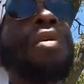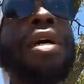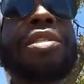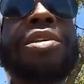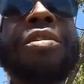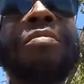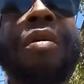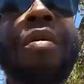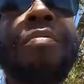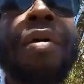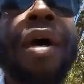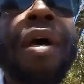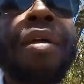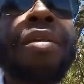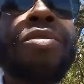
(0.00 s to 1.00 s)
when I turn my
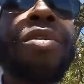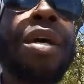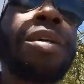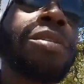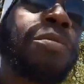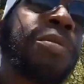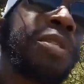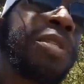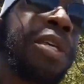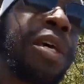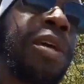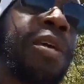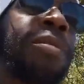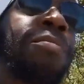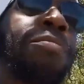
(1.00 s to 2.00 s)
back. You got something to
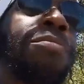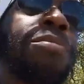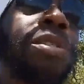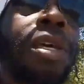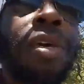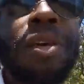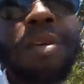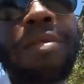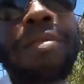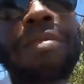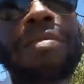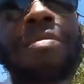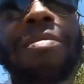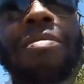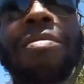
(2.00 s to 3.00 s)
say, say it.
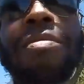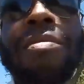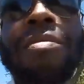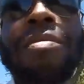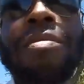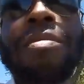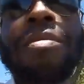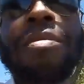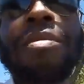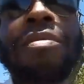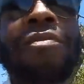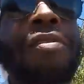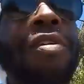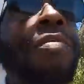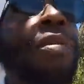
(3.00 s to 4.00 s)

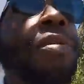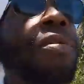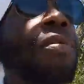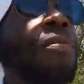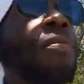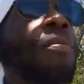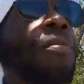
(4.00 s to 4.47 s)
You feel me?